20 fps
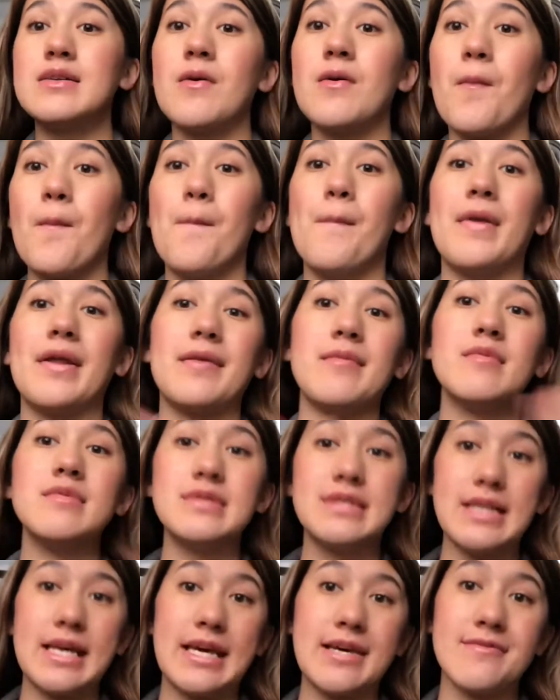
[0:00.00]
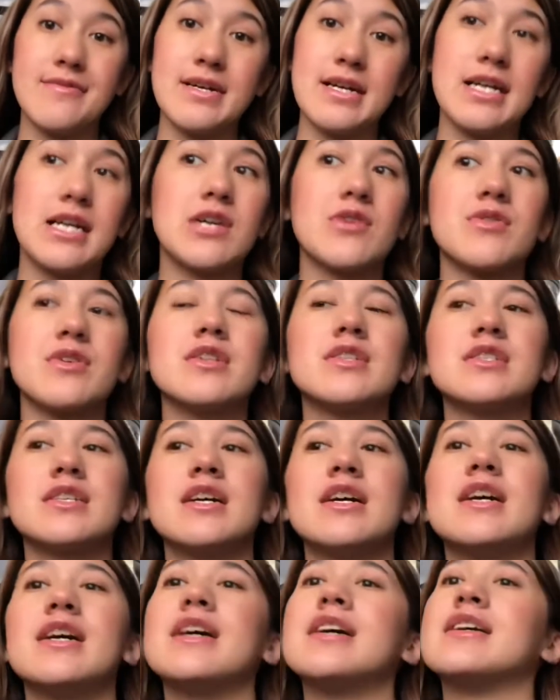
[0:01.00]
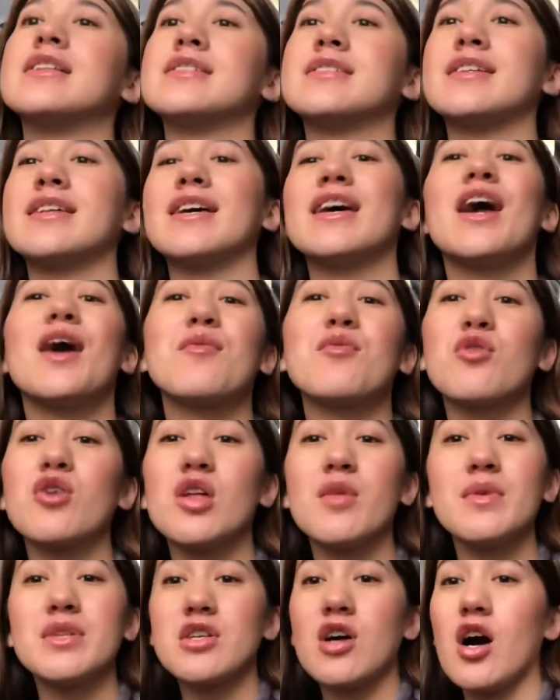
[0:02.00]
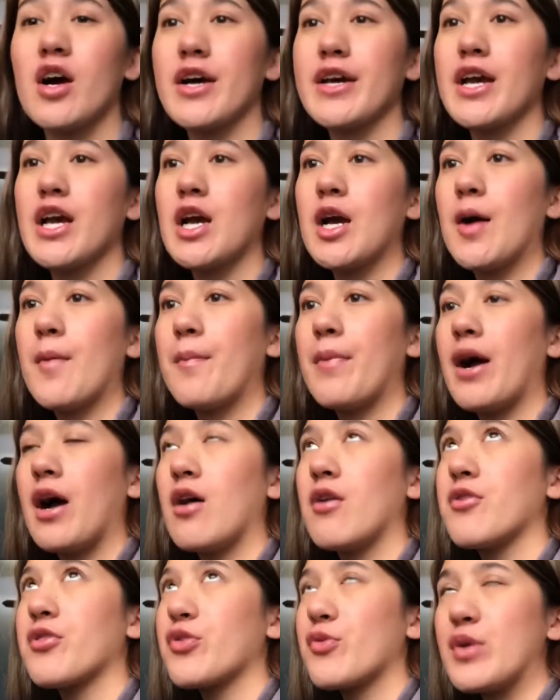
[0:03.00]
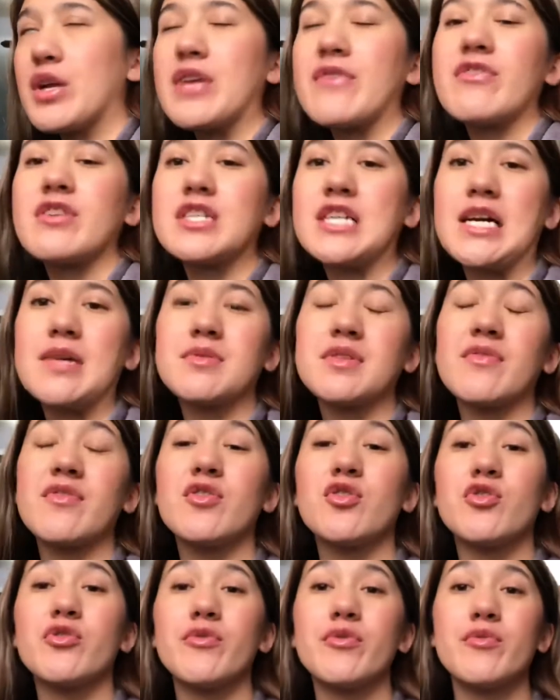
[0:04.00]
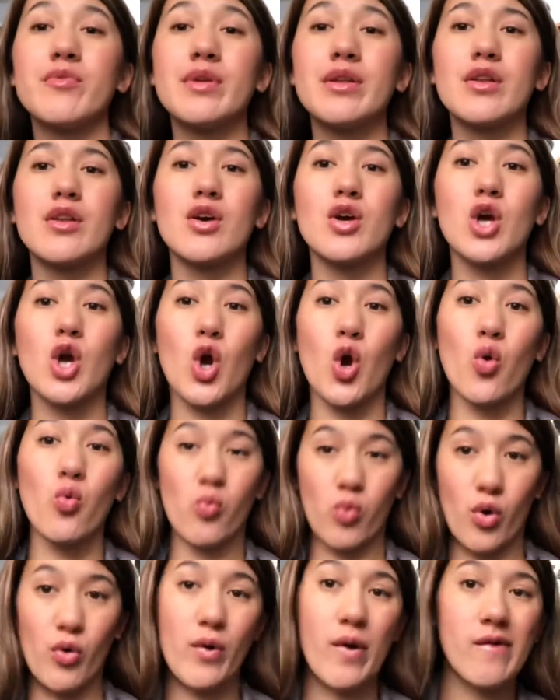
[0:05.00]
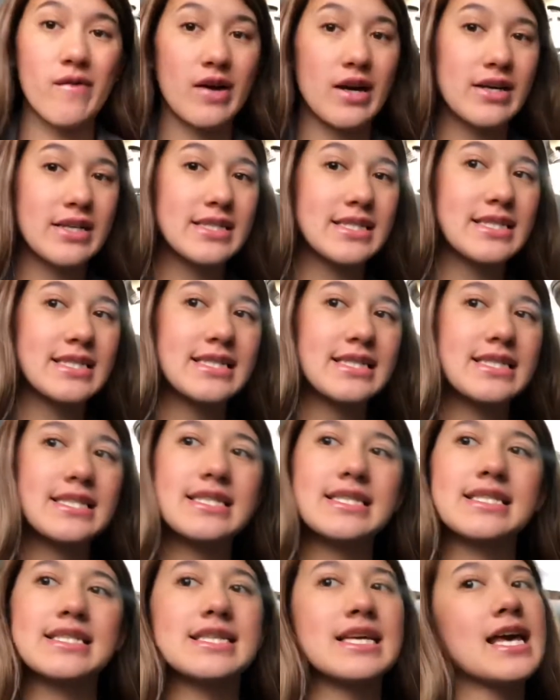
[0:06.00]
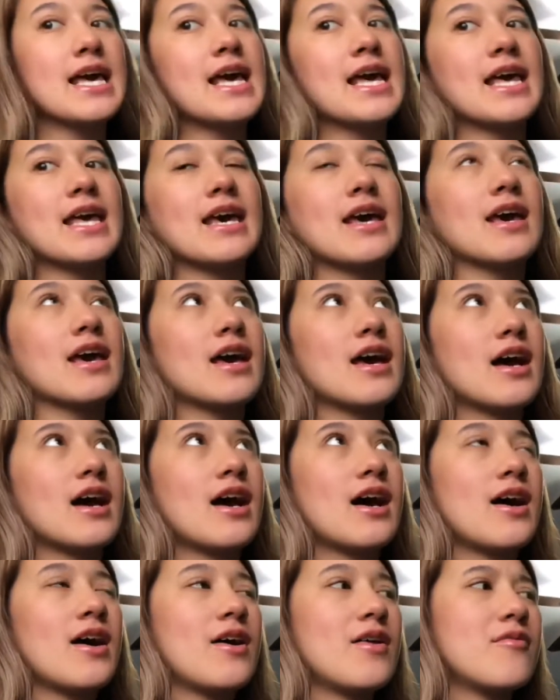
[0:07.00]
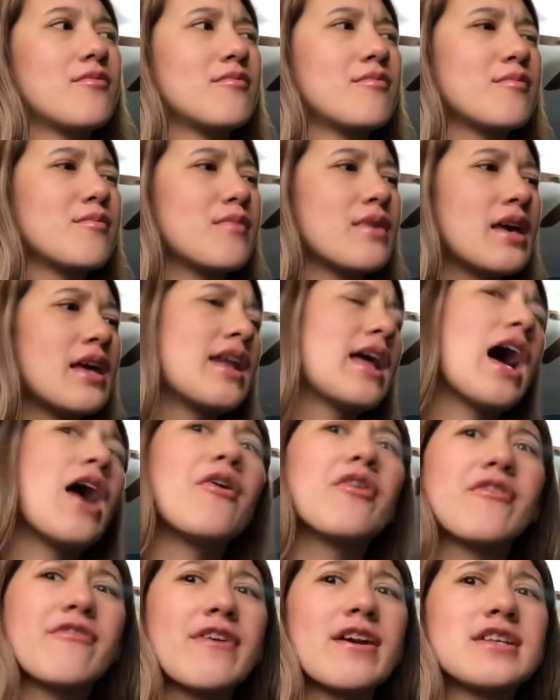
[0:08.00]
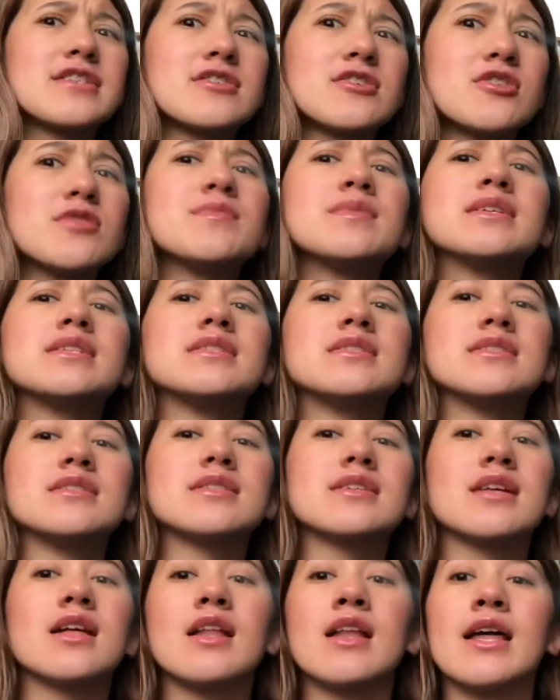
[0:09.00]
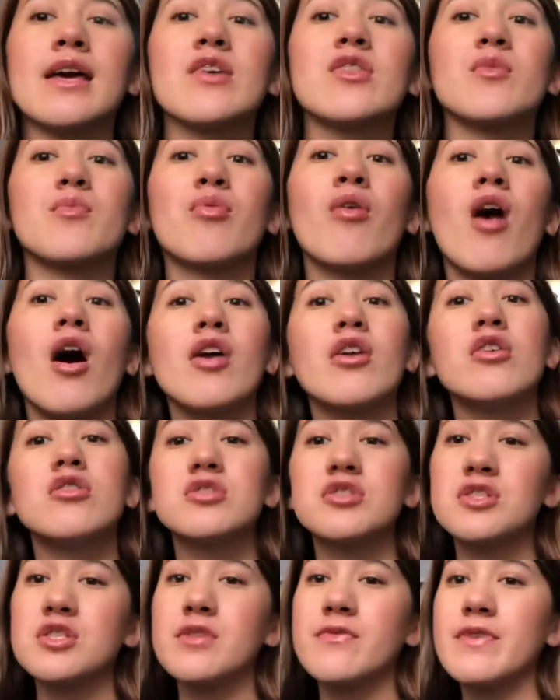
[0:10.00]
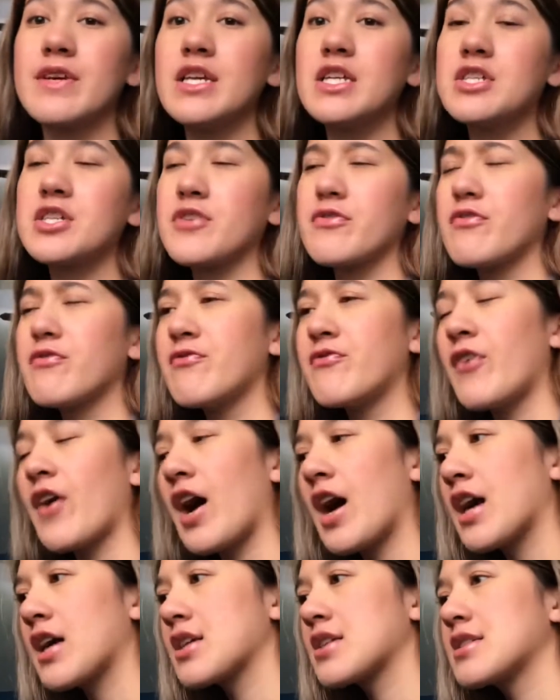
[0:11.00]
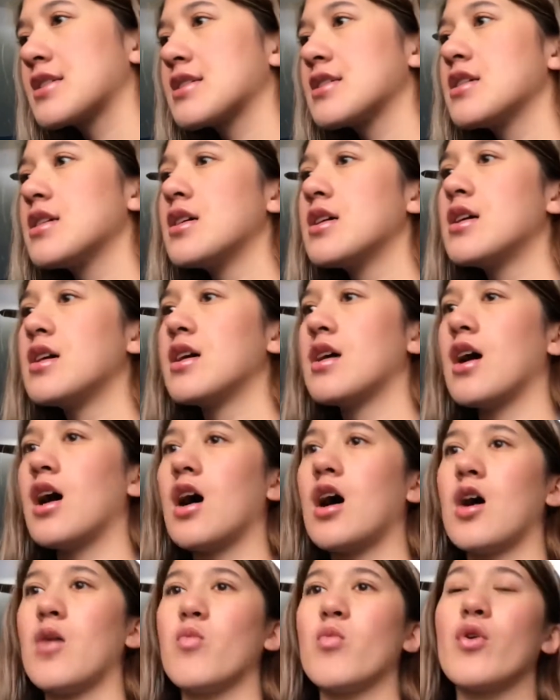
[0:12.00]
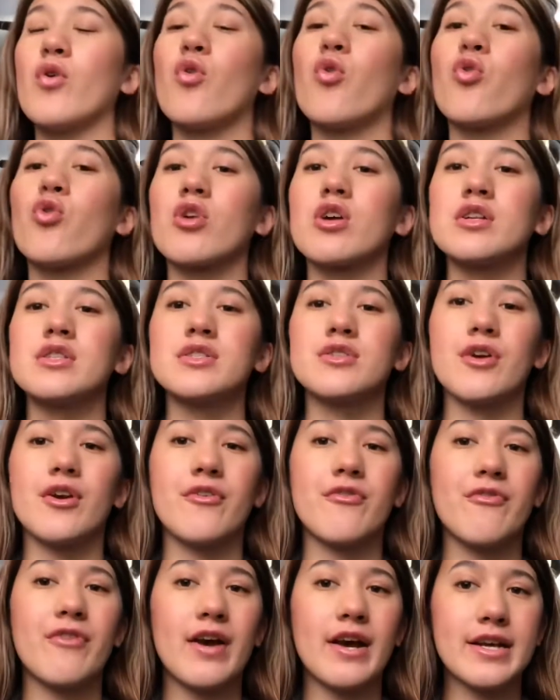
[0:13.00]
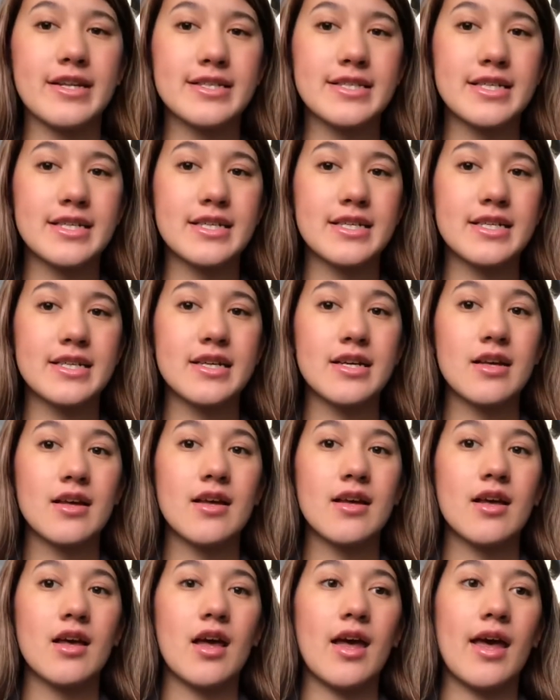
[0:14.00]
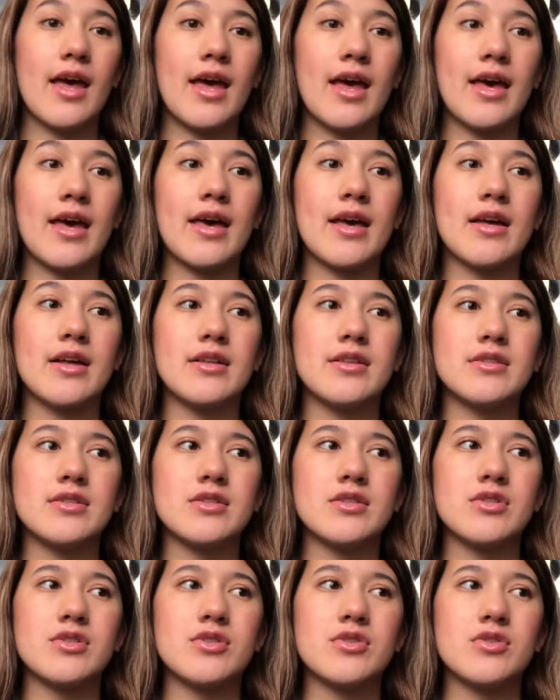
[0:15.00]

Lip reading: My name is Ava Howard, and today I'm going to be talking about 3 different types of human coronaviruses, and how it affects humans, like the prognosis of each, different facts, what organs are affected, and